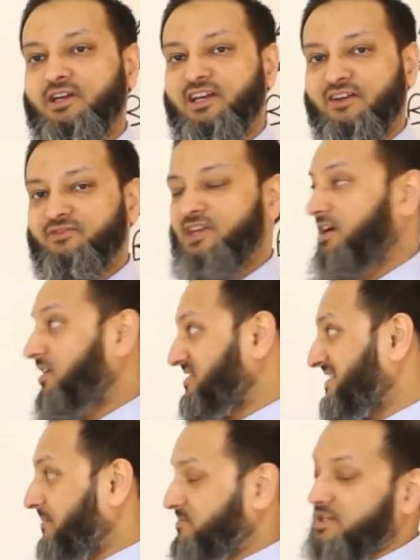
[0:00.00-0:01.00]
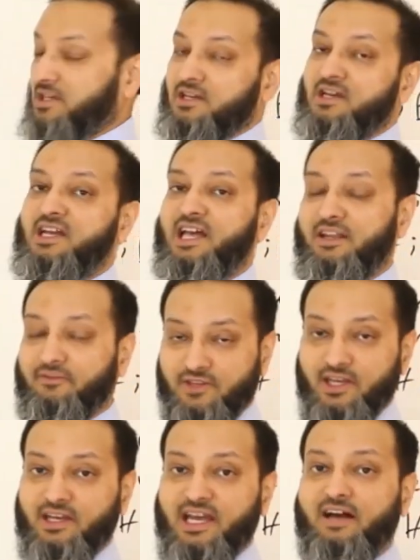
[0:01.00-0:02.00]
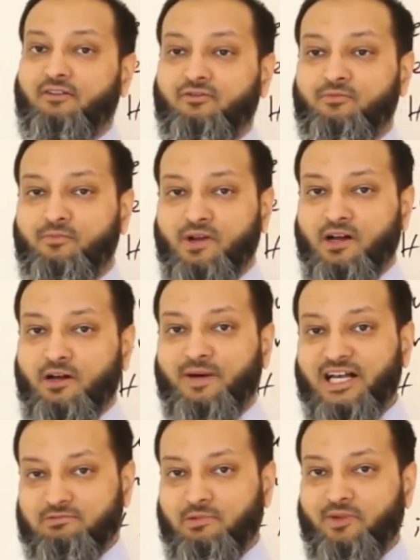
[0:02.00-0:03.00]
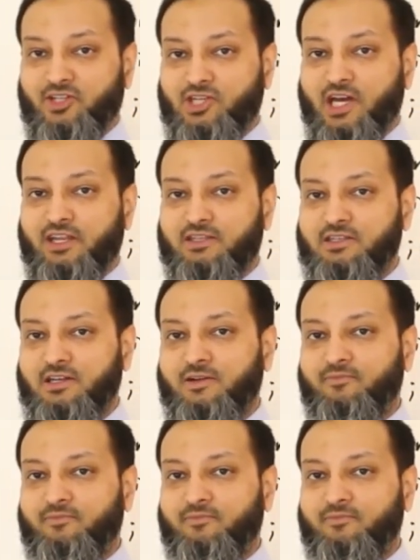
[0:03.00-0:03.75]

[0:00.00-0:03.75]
if they are septic and if they have possible meningitis?